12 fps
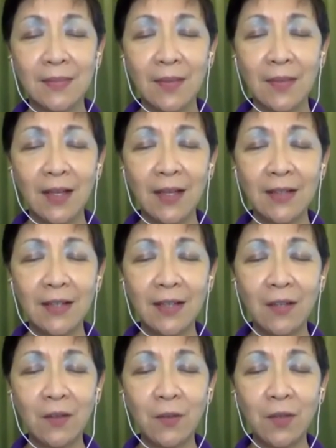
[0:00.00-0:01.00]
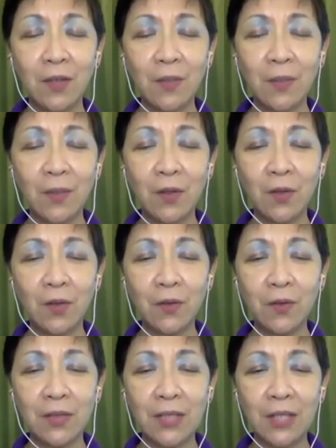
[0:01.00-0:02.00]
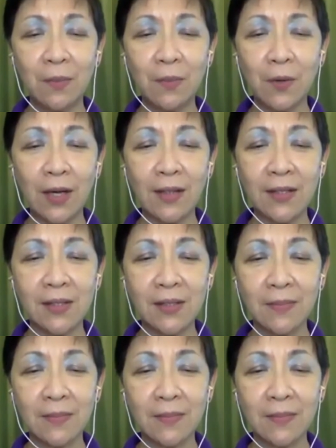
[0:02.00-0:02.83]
And take 3 beautiful deep breaths.